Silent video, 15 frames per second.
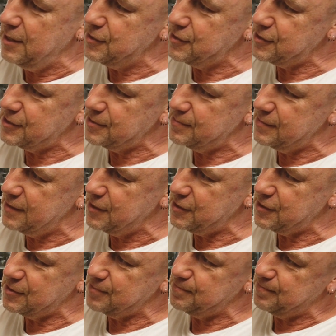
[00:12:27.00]
is
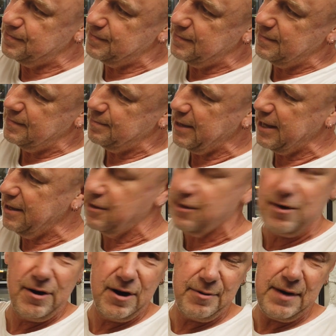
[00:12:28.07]
this pink
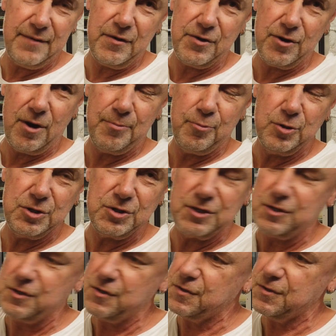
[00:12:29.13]
line around the top, which
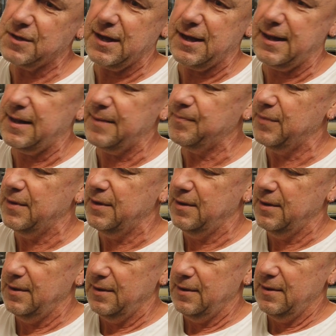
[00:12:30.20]
is
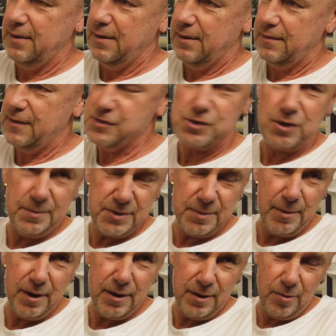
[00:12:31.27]
this time
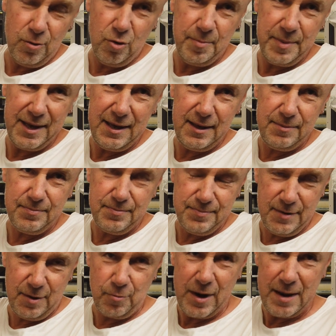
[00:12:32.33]
tomorrow will be
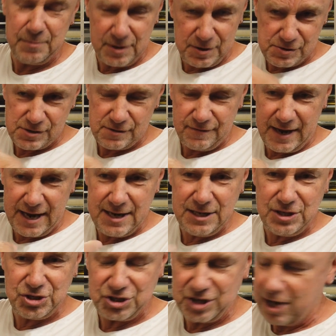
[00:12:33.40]
the remnants of
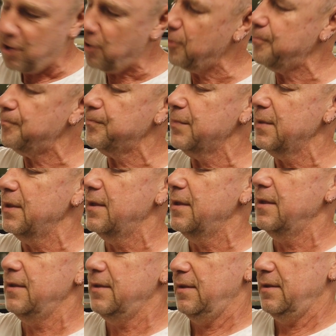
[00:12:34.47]
any shell
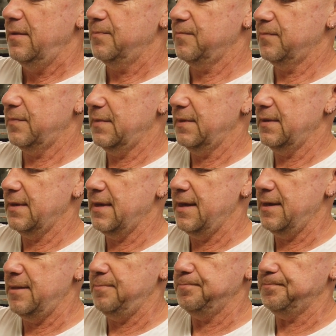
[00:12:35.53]

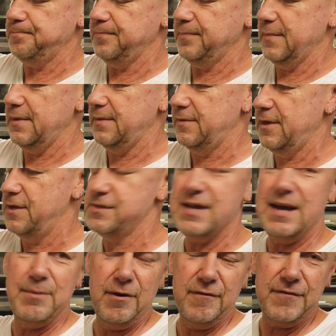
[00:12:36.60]
that has
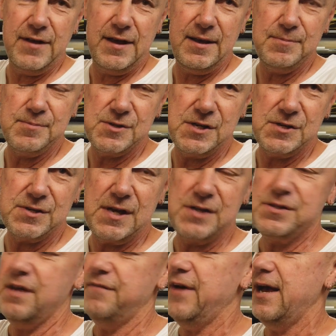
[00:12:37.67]
come off the cysts
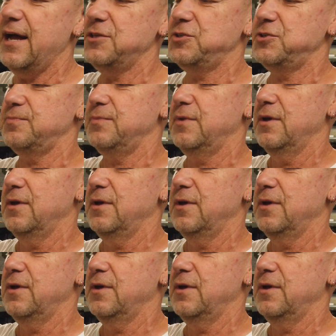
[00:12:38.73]
as they've hatched,